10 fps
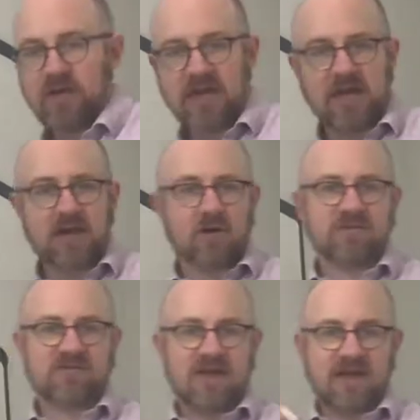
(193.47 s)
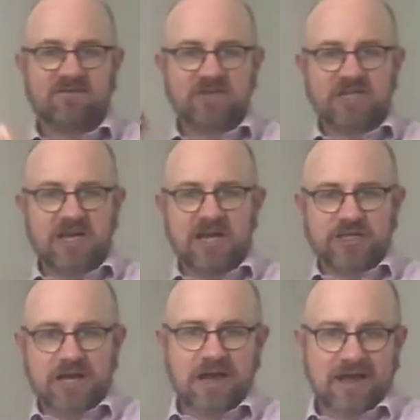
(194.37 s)
E goes to F, G,
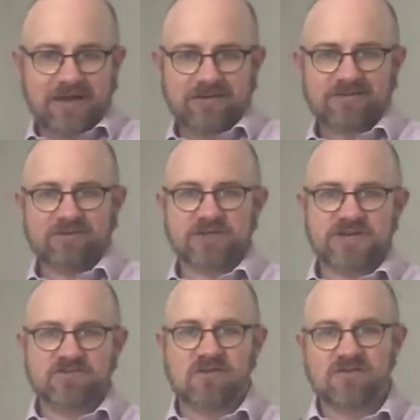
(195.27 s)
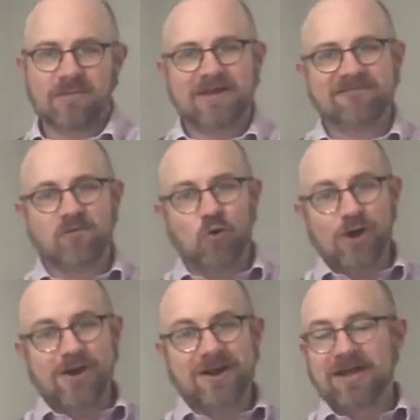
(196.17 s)
H, I, so shift over by 4.